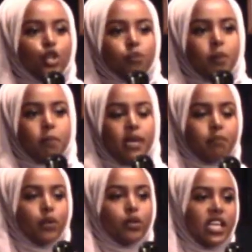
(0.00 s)
a group of
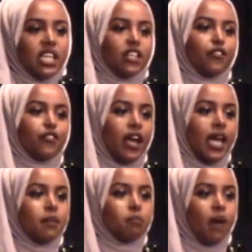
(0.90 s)
people neatly
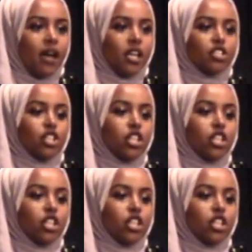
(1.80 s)
framed, packaged,